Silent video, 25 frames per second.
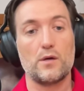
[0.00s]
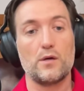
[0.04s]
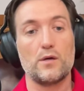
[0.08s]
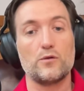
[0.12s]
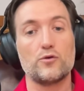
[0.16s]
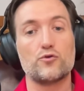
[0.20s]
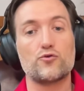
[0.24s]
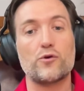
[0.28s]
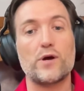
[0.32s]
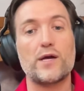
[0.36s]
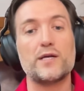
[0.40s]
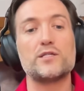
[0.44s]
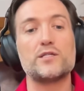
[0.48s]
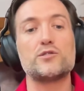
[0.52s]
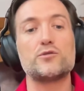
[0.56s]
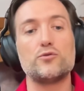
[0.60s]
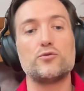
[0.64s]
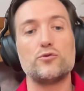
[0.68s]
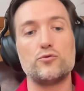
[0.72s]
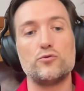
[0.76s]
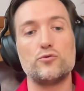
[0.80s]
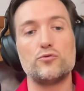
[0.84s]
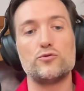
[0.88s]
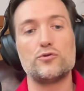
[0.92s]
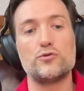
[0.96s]
tries to
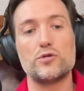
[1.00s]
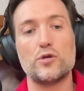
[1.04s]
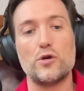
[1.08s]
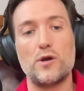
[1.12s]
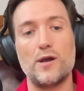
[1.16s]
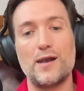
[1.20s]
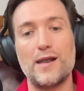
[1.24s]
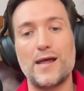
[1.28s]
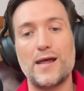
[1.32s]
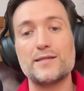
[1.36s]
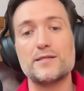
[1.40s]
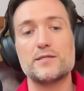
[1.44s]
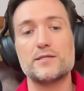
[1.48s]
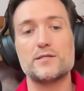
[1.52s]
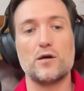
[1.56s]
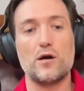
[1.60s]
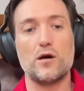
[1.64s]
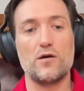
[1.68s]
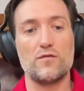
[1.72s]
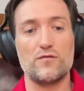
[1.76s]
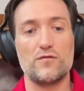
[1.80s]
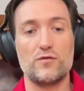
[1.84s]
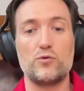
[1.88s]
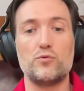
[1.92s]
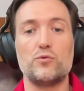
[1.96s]
use a lens
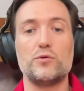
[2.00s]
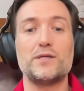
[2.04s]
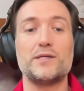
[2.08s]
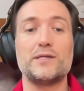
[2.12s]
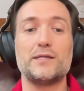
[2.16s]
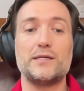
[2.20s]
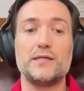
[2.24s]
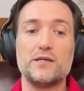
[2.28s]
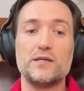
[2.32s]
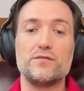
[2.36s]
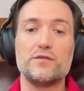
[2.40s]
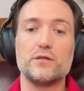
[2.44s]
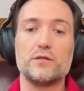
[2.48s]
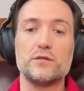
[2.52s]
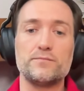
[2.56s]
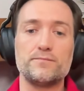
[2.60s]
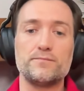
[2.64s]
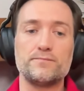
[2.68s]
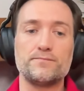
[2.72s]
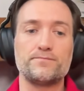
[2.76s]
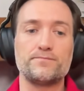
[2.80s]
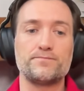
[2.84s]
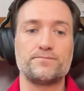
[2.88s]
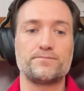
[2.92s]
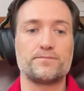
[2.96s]
of good and evil
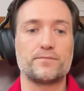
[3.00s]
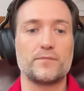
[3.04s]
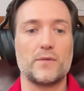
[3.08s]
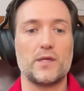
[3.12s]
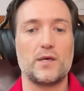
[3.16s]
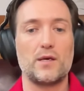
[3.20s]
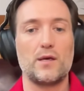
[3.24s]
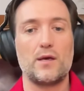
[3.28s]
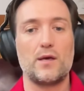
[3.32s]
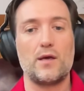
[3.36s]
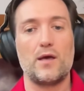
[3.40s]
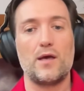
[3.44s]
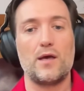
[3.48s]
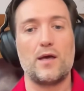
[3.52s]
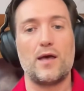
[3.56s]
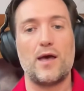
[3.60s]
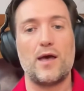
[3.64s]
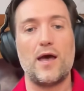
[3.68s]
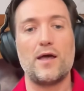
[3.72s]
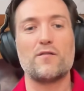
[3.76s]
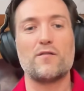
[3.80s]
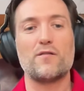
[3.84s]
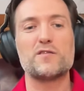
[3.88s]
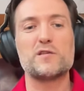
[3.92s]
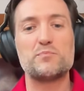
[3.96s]

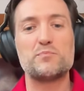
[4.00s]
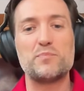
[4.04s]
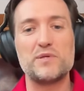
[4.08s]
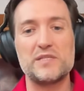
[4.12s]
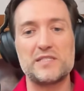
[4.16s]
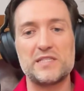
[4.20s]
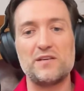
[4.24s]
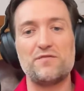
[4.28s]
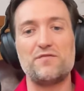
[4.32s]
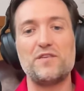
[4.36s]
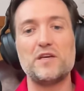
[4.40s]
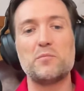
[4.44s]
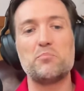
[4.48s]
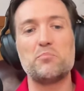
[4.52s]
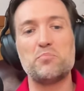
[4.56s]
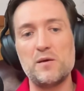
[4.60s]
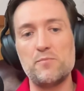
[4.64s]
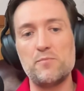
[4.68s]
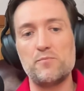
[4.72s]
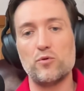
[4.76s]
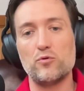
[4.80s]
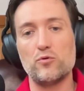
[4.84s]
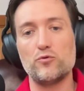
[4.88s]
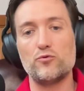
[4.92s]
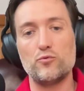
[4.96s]
and of specific
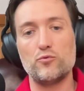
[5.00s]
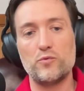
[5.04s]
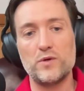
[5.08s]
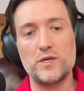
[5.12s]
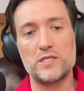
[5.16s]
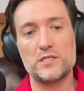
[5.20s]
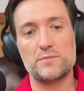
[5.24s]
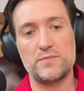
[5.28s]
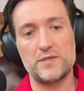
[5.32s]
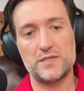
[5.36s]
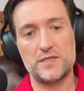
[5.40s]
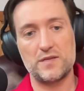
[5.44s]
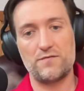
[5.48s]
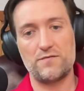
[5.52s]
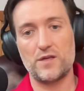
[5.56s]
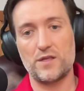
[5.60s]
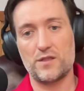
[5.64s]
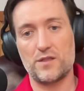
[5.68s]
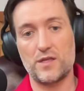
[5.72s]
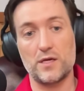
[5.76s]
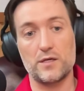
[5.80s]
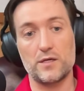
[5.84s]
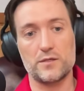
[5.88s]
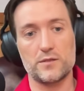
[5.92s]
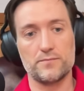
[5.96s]
people doing specific
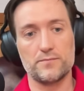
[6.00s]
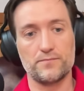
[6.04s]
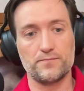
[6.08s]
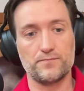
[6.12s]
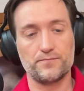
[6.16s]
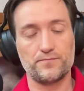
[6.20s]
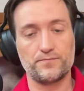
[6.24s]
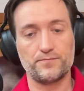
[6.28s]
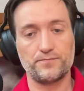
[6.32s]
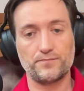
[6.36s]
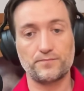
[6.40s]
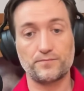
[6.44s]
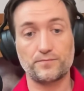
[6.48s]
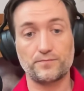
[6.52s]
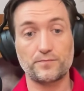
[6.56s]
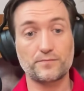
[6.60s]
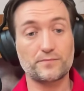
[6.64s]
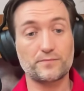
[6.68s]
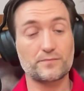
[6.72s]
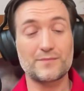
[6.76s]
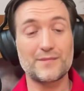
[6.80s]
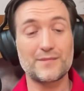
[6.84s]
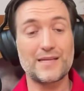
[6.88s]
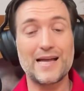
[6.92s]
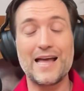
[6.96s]
things.
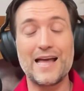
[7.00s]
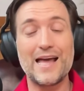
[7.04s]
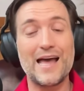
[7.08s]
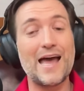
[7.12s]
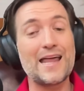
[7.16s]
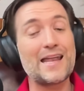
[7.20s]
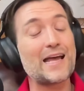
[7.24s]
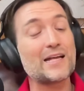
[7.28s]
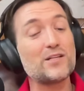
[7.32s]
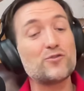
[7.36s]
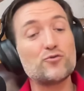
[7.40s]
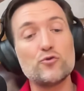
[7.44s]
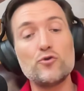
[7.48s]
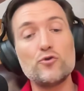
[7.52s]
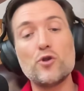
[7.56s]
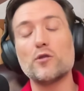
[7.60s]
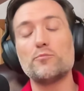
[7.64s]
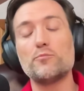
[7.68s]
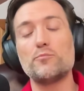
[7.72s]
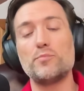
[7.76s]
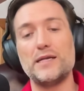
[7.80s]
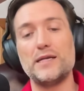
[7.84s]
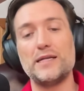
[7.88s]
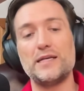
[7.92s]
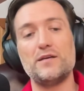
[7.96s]
And I do not
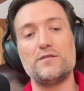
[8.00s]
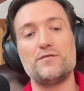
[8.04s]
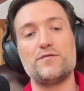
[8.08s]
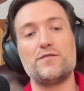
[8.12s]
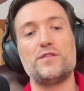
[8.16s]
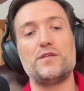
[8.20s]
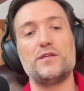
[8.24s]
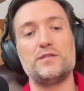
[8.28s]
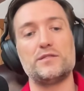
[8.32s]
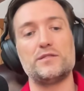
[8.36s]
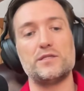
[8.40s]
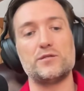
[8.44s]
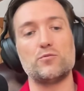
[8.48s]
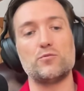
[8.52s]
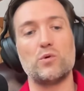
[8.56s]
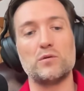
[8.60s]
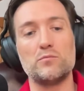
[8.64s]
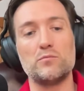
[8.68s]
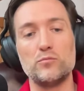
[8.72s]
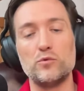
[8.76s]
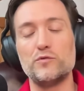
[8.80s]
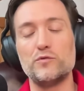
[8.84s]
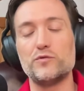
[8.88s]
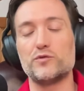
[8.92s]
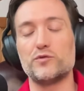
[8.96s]
believe this is what
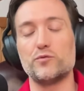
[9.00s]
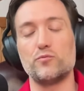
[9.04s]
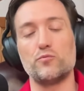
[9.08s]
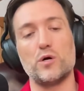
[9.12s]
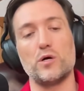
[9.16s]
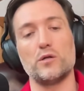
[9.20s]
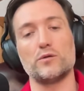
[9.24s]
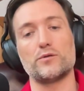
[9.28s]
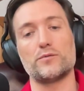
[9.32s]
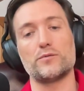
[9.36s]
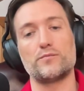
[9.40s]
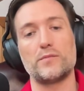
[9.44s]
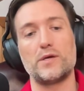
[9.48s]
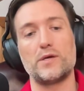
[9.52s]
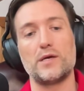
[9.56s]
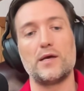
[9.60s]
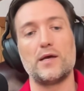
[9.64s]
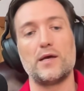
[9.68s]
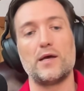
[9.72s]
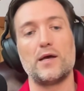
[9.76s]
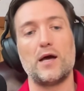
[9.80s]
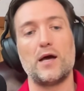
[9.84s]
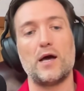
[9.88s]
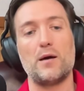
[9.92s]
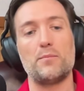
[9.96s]
moves the world.
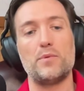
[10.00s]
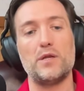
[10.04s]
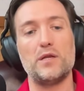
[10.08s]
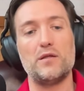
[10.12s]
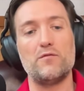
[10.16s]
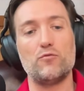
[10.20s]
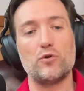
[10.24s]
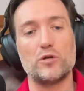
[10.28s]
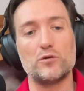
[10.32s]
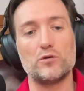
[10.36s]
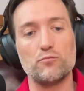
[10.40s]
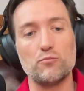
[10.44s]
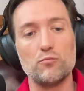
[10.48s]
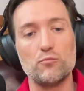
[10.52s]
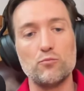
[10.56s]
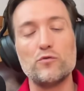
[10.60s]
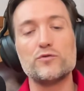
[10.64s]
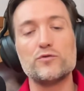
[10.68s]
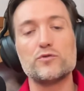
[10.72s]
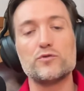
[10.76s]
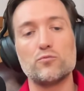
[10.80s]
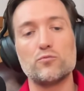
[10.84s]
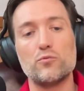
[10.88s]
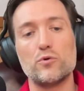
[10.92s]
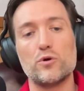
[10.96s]
I believe what moves
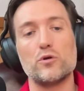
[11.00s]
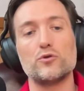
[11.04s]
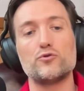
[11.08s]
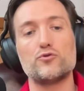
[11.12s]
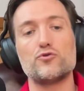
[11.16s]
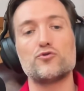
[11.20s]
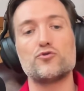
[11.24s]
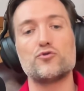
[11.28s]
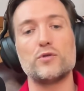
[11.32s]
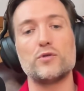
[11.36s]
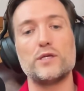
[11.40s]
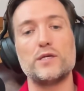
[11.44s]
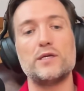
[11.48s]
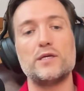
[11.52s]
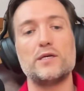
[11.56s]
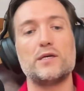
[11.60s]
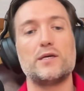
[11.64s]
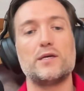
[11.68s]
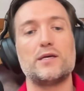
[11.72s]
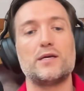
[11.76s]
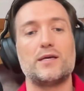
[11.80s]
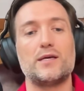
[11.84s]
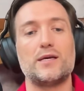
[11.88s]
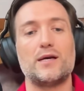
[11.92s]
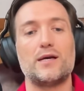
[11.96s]
the world usually
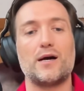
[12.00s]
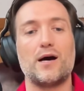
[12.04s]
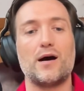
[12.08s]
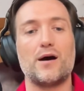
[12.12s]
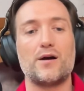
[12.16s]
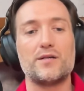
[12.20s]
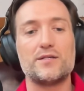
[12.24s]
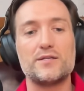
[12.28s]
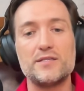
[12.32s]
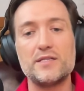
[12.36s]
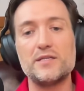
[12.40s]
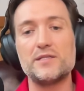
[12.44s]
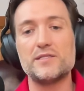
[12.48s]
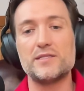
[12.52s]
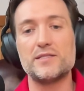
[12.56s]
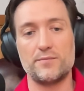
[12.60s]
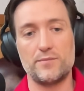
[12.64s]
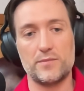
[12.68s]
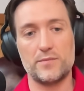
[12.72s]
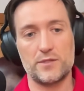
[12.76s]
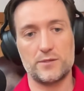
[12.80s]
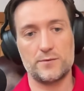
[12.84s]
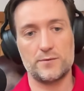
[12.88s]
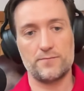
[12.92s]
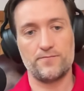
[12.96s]
are
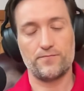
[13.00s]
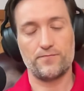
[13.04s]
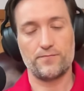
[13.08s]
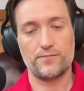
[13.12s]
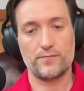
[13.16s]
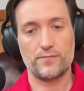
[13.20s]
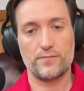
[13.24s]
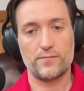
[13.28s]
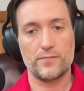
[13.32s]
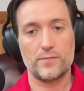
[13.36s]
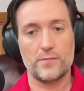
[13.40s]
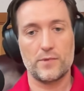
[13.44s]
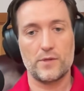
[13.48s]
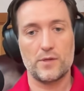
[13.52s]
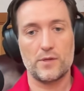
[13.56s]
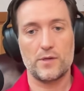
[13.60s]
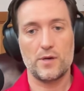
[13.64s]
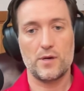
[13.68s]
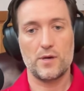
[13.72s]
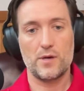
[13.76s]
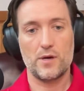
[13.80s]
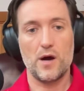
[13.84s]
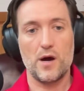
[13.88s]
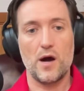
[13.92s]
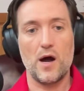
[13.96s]
systems,
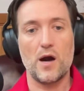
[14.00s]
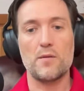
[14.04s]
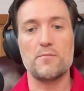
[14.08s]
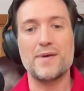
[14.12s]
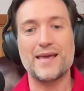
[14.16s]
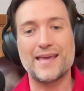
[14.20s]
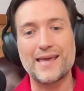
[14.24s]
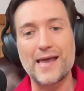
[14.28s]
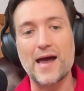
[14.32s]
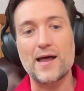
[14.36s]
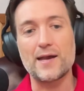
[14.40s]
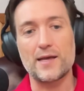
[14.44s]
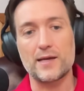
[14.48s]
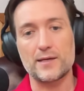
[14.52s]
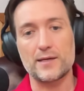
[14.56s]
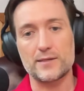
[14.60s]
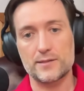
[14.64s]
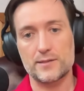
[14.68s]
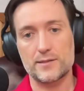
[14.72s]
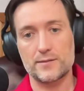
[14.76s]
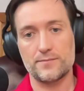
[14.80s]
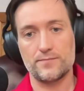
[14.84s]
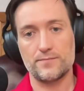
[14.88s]
are mechanics.